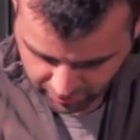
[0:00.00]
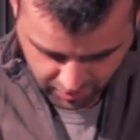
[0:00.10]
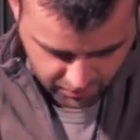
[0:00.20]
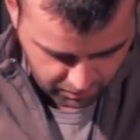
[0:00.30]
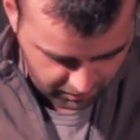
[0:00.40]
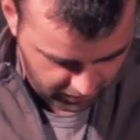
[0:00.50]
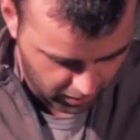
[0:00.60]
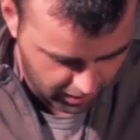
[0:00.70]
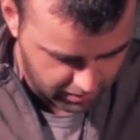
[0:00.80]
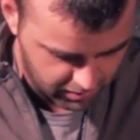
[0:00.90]
as this
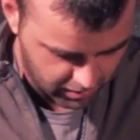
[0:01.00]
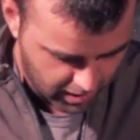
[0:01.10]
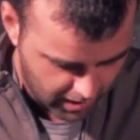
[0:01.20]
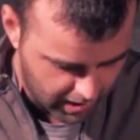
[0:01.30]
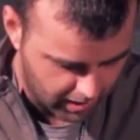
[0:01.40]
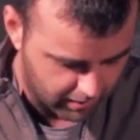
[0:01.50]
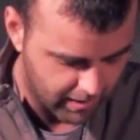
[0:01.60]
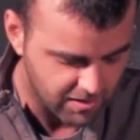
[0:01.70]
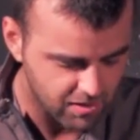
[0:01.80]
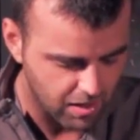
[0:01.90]
gun is.
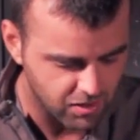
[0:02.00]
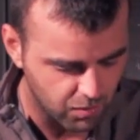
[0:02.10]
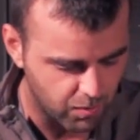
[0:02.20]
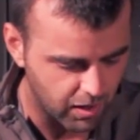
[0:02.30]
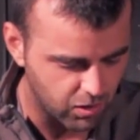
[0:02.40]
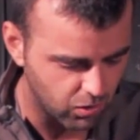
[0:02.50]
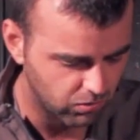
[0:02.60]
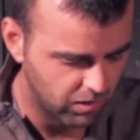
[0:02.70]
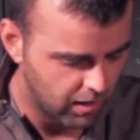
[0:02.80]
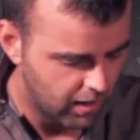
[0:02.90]
This is actually pretty
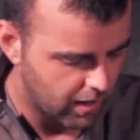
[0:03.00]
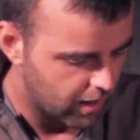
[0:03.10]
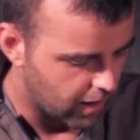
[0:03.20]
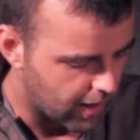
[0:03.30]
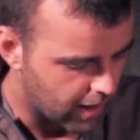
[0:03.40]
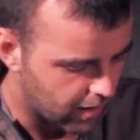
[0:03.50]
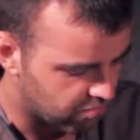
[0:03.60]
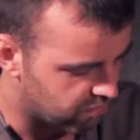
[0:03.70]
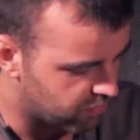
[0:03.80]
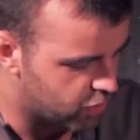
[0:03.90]
cool.
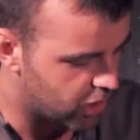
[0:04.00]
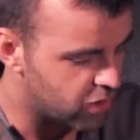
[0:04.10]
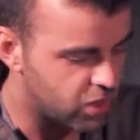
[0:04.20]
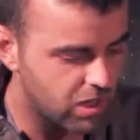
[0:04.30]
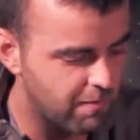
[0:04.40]
G&G